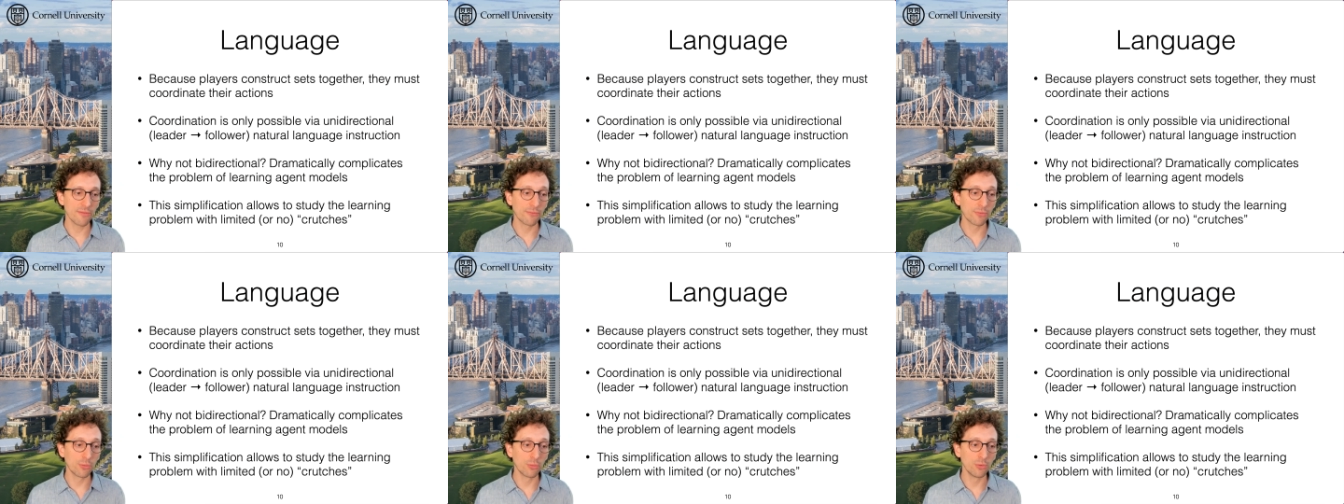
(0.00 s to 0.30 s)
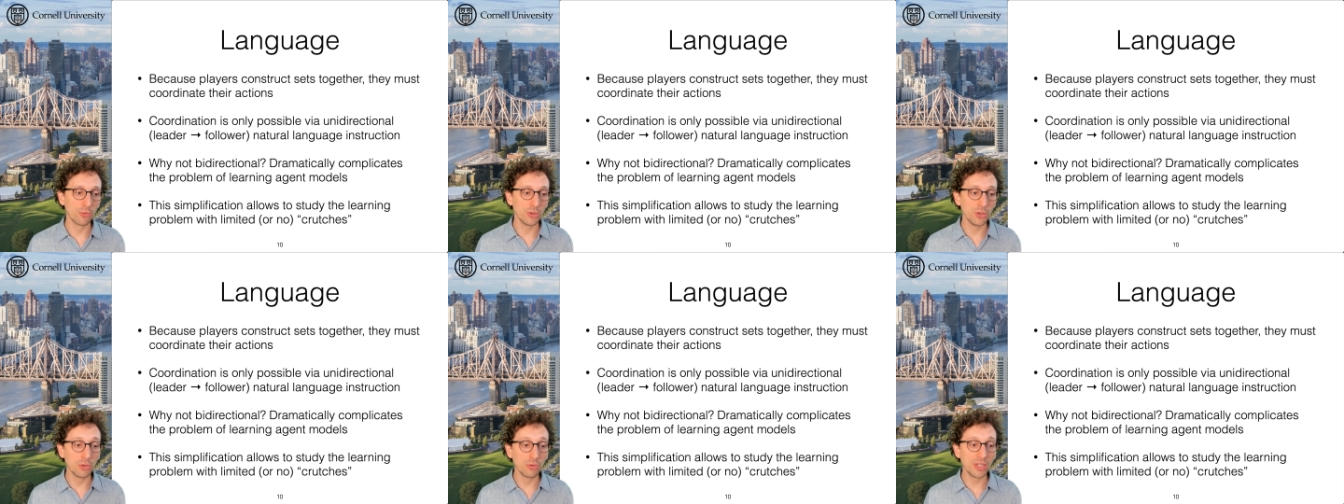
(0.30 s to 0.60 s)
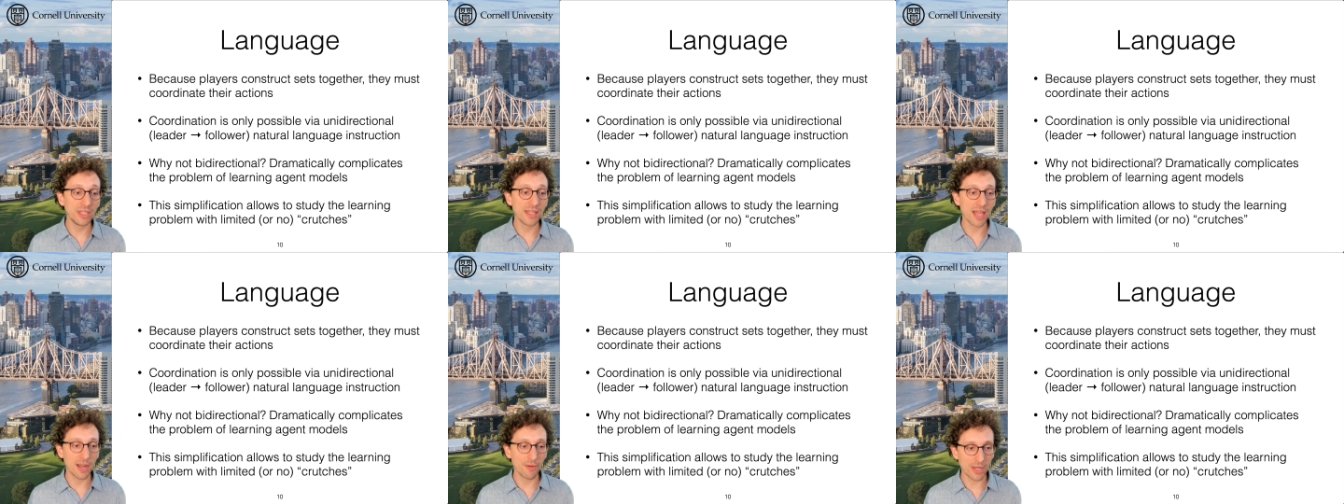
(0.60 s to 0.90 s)
through
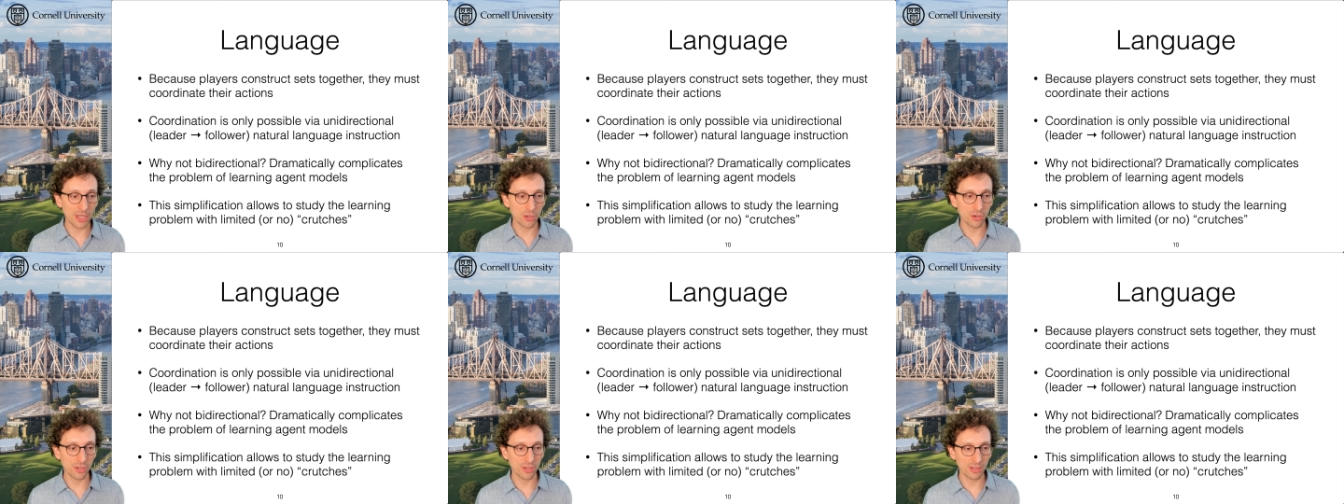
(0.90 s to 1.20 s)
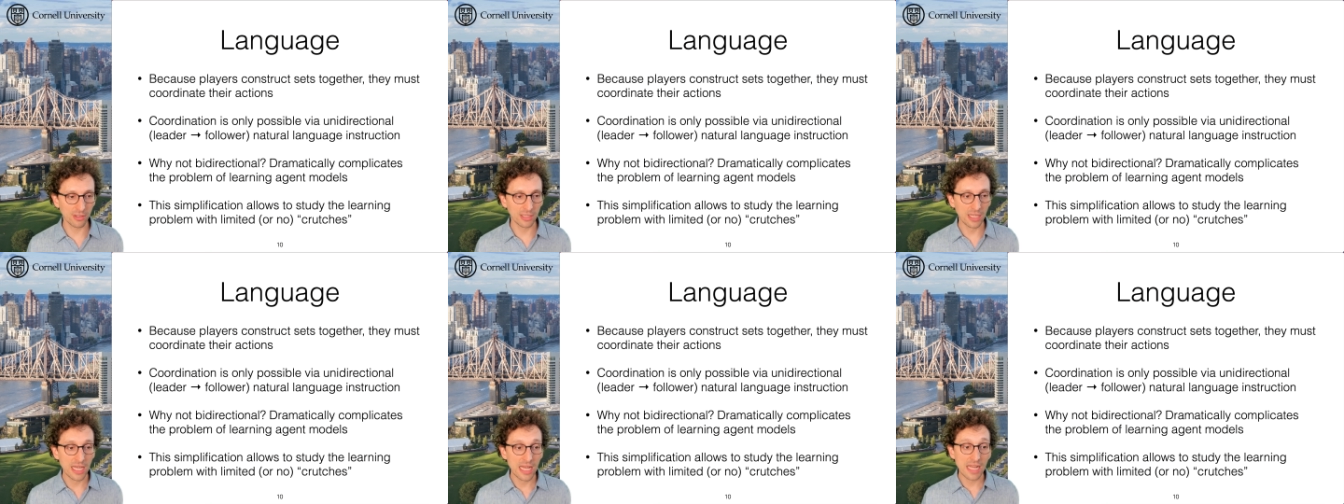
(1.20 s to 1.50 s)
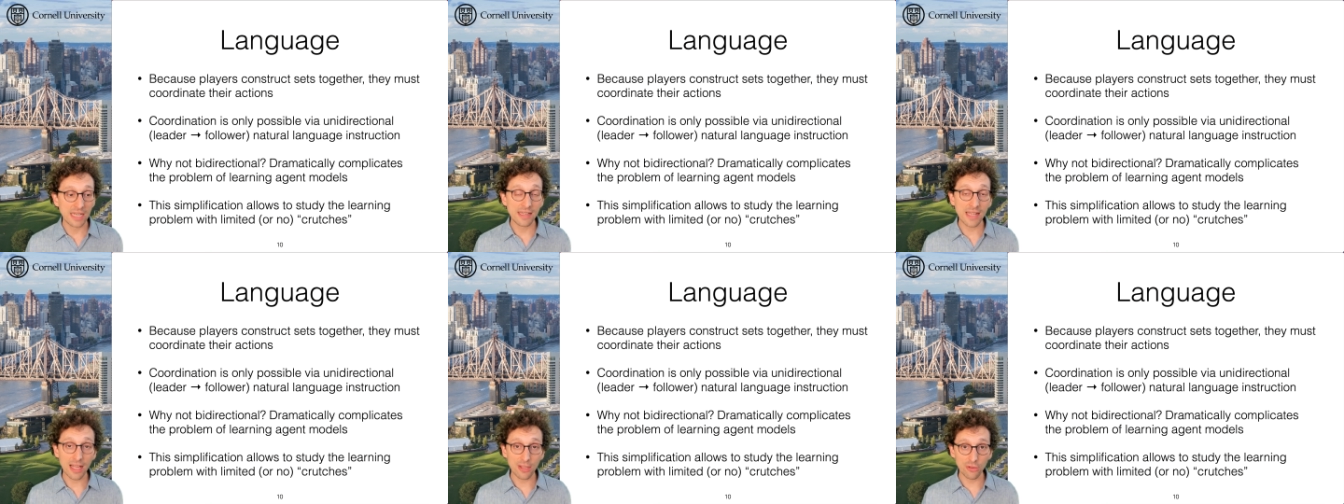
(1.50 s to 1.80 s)
unidirectional
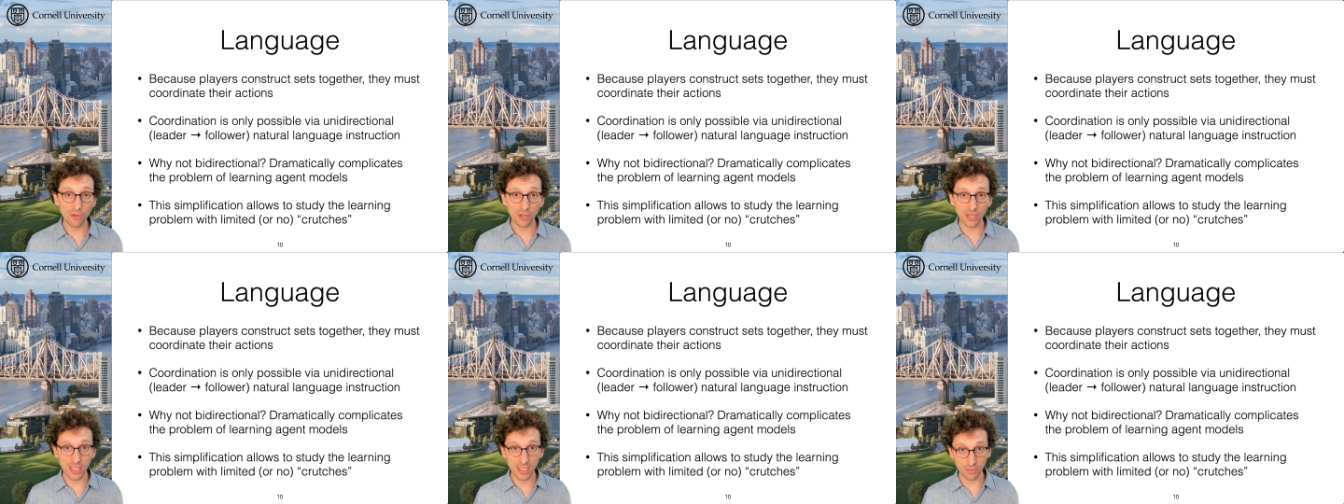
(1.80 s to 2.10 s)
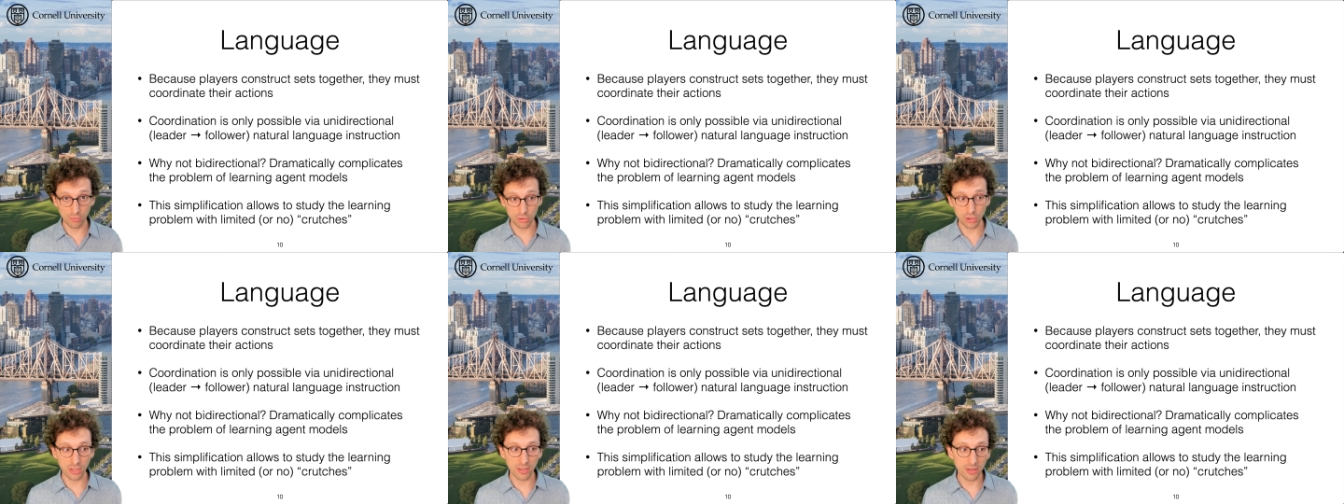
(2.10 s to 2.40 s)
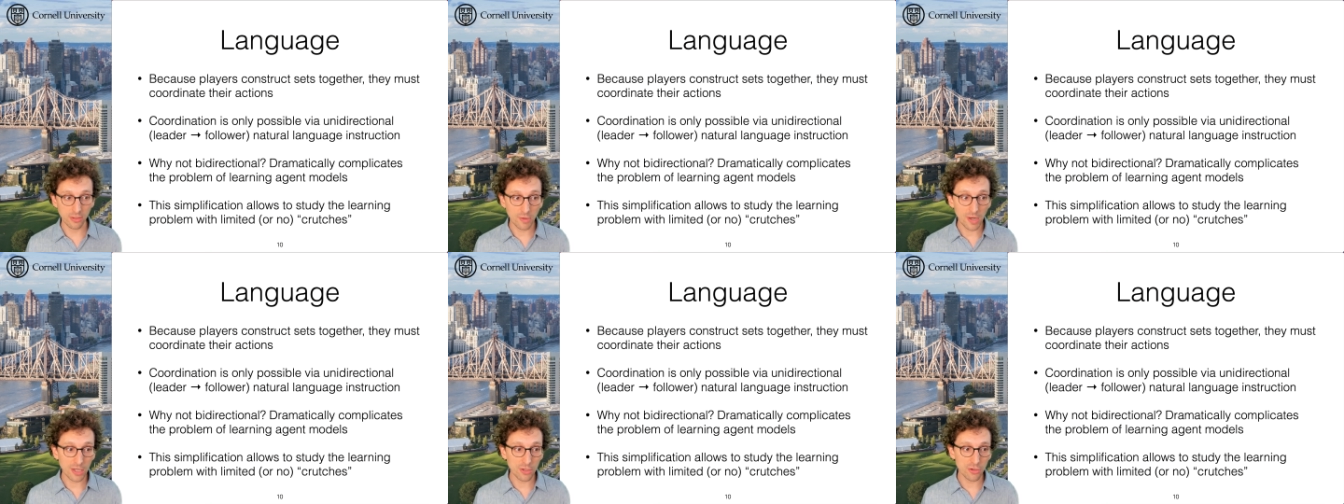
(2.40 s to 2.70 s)
natural language
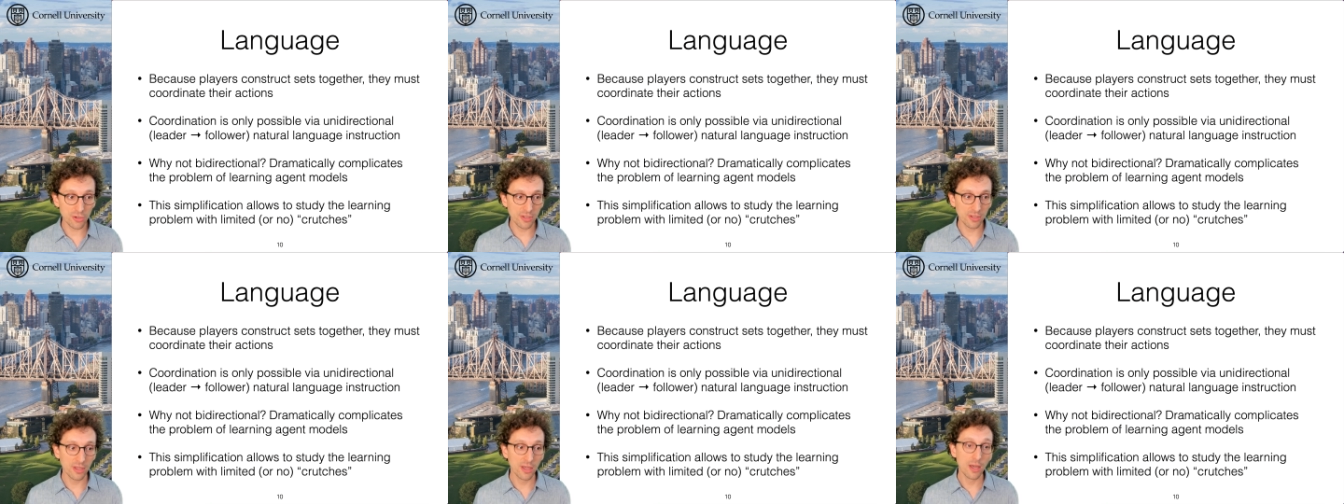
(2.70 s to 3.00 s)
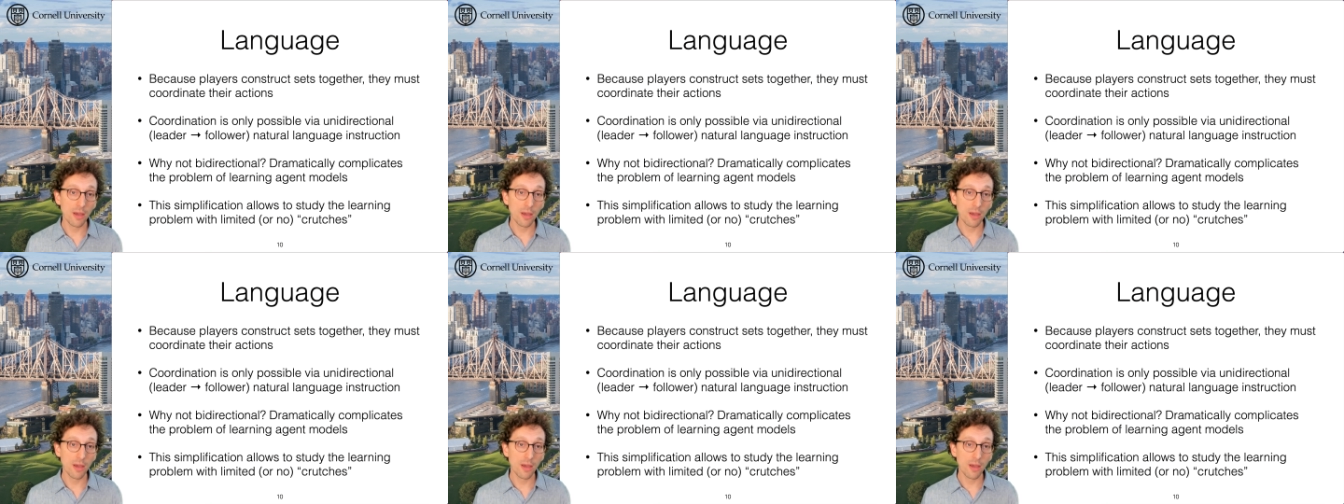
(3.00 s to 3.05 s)
instruction